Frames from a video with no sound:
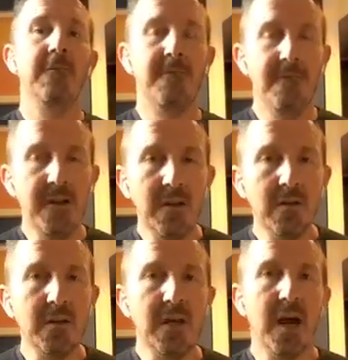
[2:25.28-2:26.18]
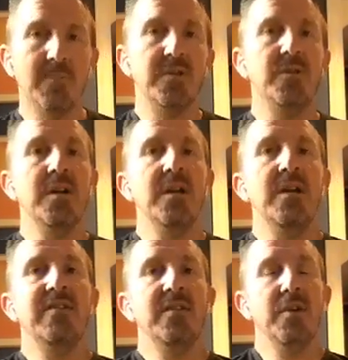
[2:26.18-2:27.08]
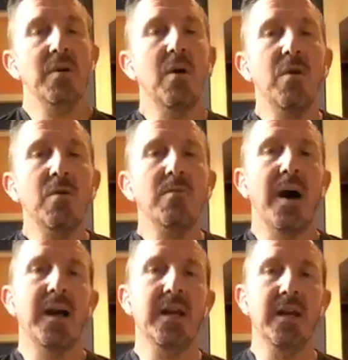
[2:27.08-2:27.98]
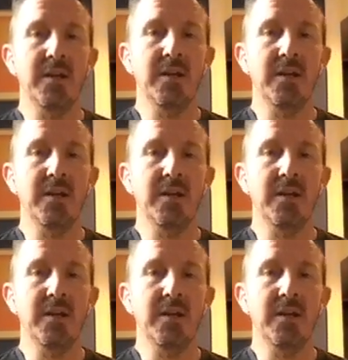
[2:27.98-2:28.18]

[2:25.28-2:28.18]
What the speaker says: and feel the opportunities in your own body,